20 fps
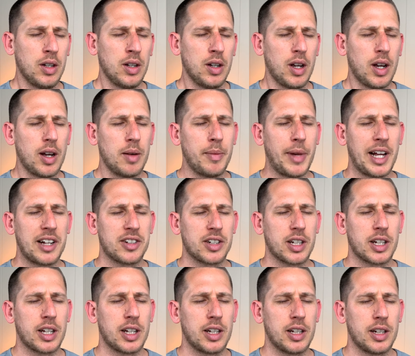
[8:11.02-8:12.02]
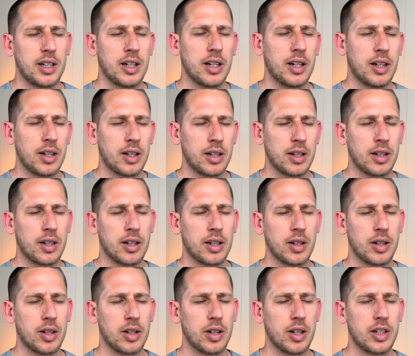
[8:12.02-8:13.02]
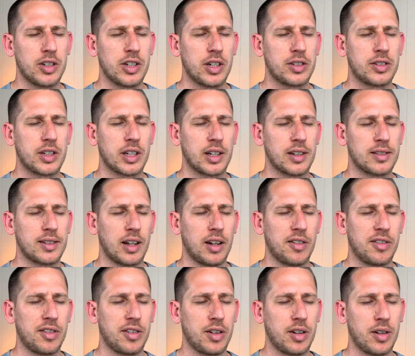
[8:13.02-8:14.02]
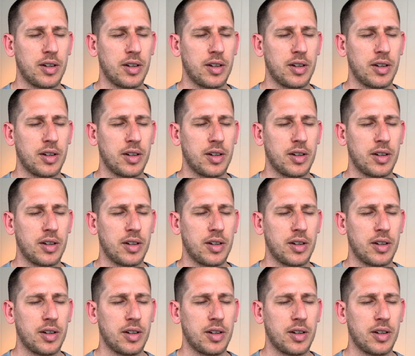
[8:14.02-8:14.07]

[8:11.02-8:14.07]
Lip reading: imagining it adjusting itself.